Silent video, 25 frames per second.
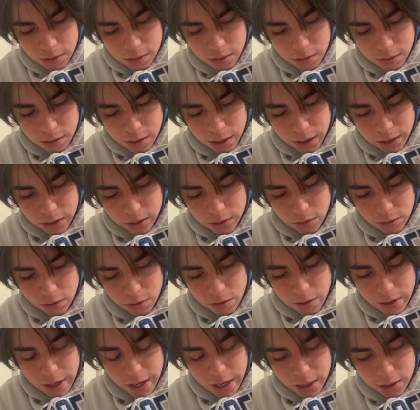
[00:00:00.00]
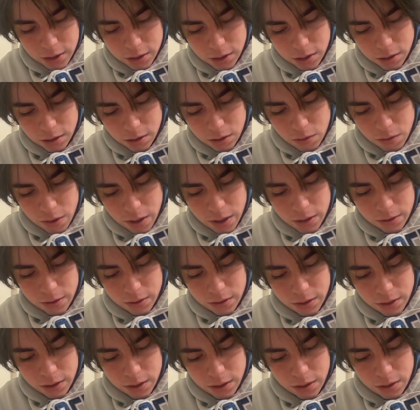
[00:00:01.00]
External action
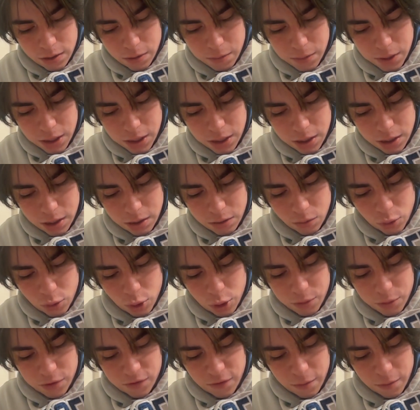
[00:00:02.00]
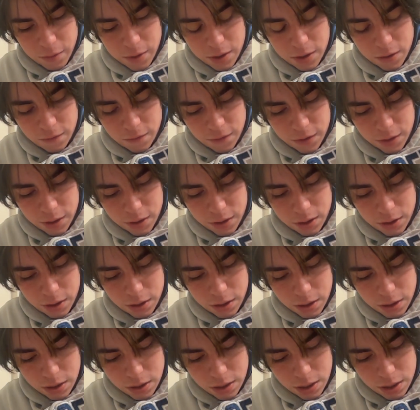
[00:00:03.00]
acquires inner meaning and warmth from inner feeling,
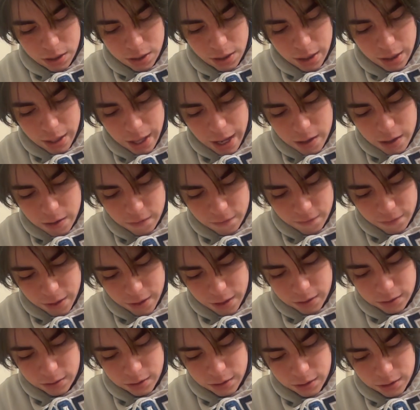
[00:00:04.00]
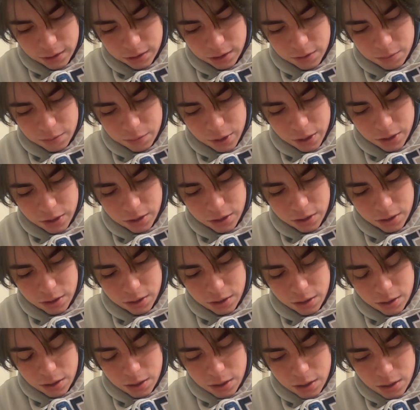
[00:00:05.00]
and the latter finds its expression
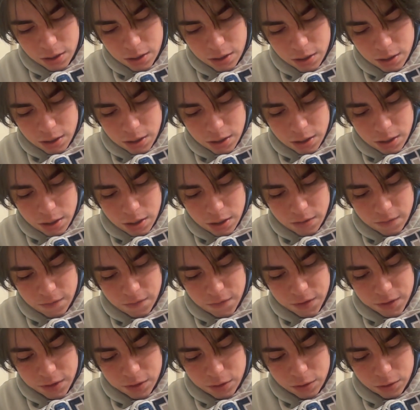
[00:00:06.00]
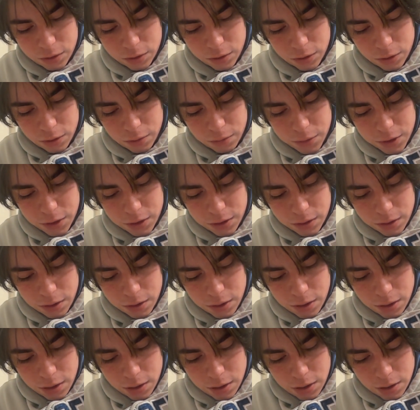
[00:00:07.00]
in physical terms.
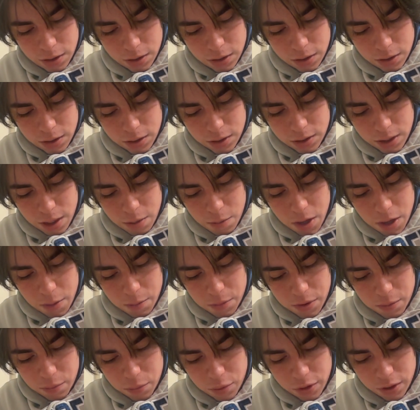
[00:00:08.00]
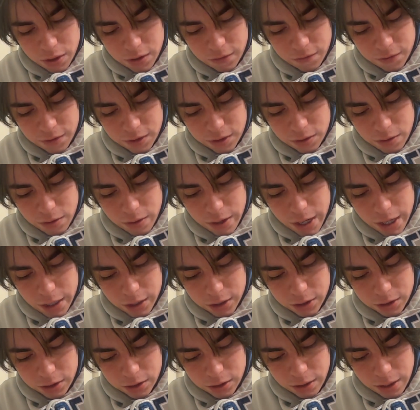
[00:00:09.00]
To sum up, the point of physical
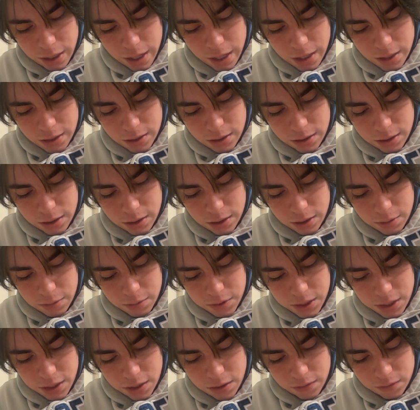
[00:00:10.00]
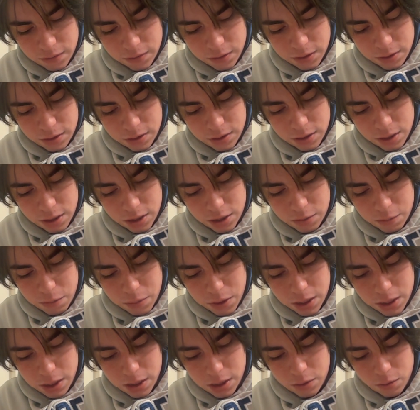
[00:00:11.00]
action lies in themselves and such,
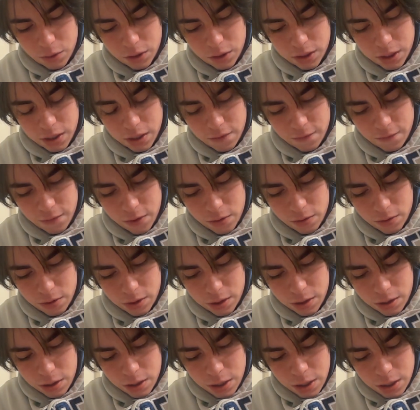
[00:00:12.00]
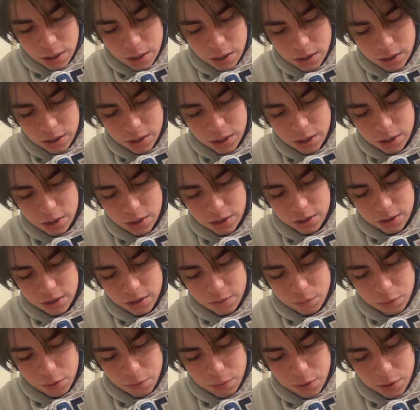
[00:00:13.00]
but in what they evoke conditions,
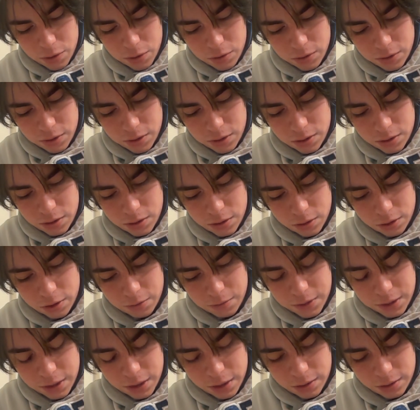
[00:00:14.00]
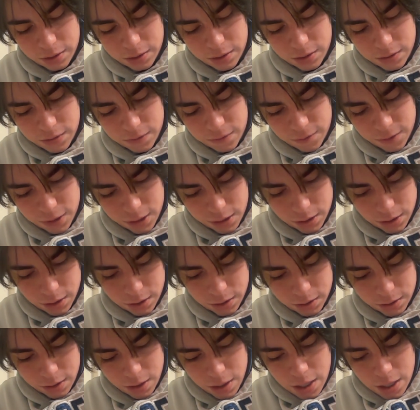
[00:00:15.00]
proposed circumstances,
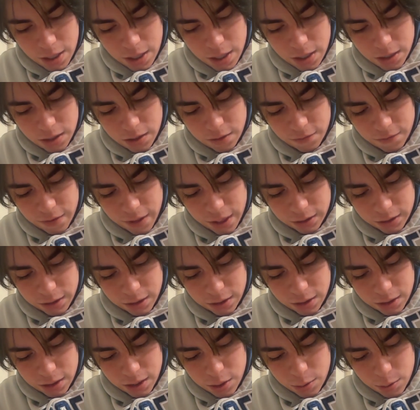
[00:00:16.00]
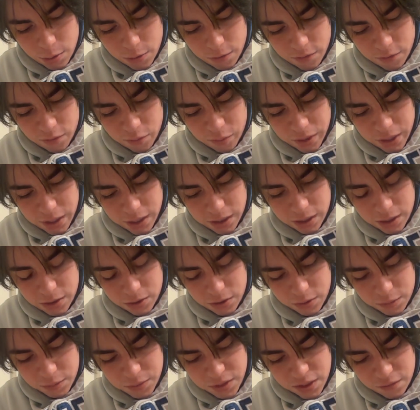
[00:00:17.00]
feelings. The fact that the hero of a play kills
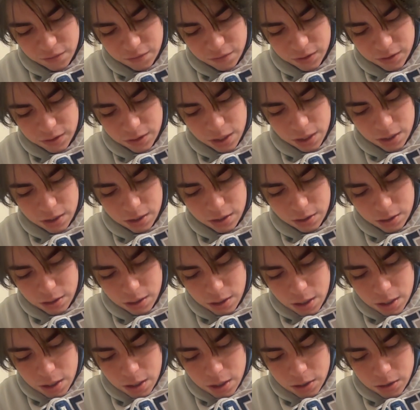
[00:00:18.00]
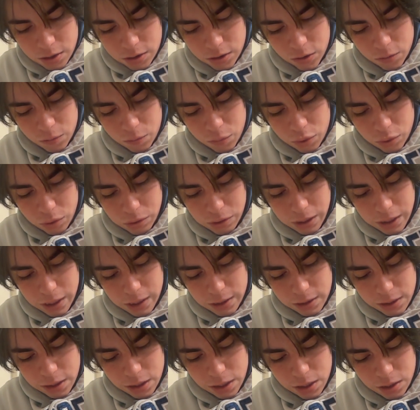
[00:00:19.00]
himself is not so important
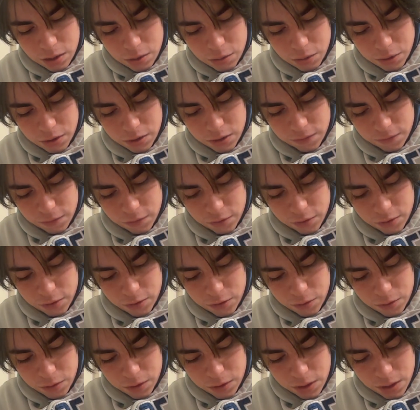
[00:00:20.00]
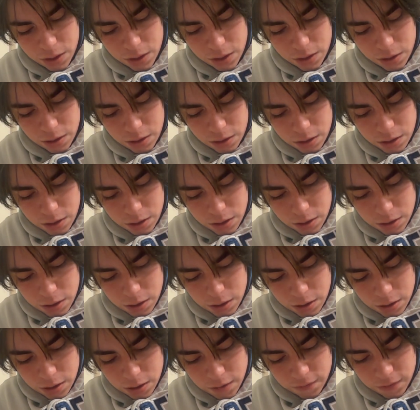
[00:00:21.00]
as the inner reason for a suicide.
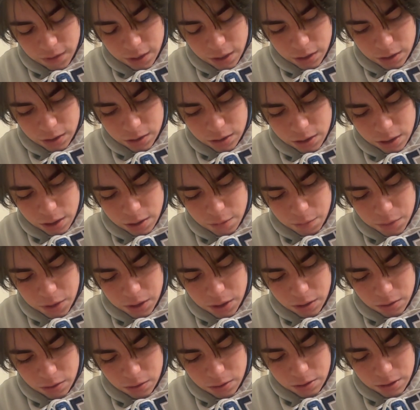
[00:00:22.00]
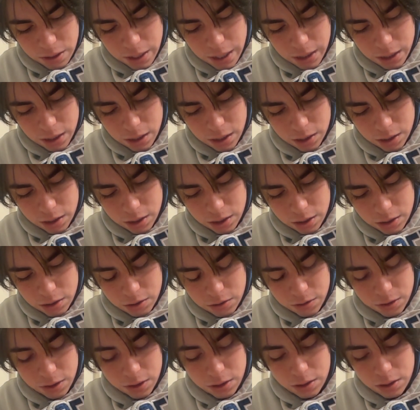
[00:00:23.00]
If that does not appear or is lacking in
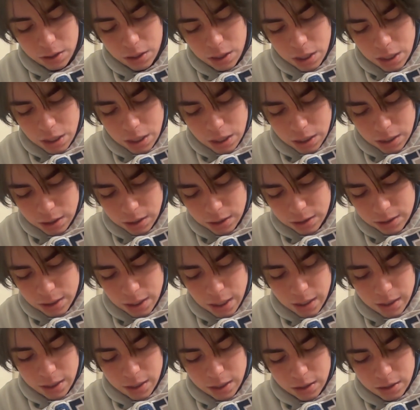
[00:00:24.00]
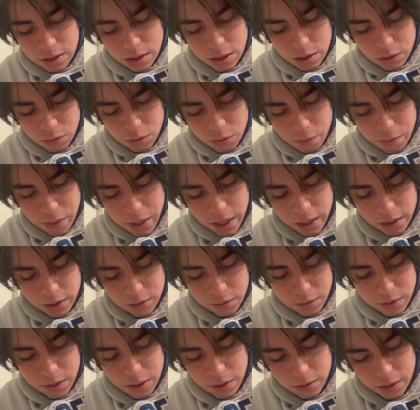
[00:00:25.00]
interest, his death as such will pass
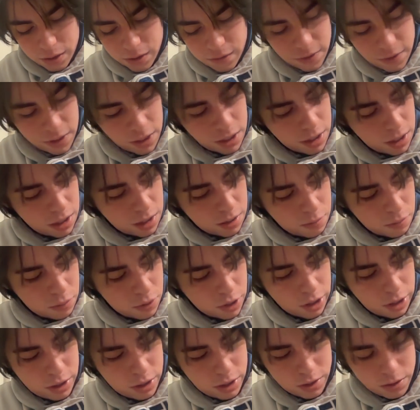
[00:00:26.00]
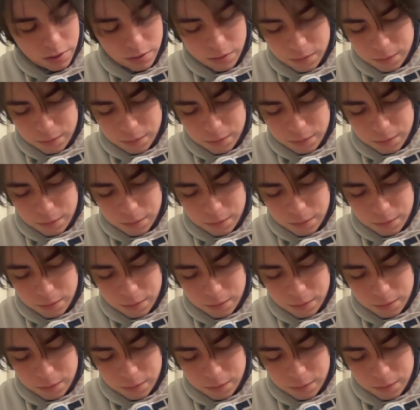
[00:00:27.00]
without leaving any impression.